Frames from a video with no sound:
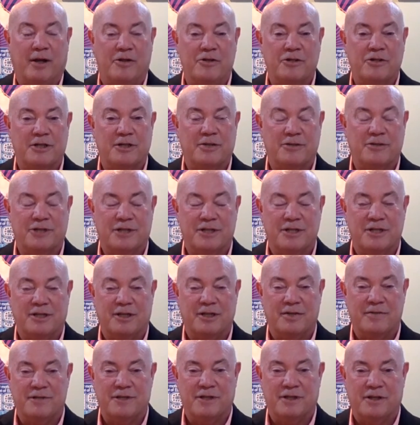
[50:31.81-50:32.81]
And she she
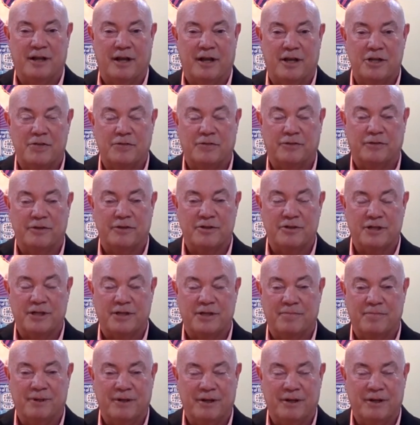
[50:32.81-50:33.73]
lives in Gainesville, and she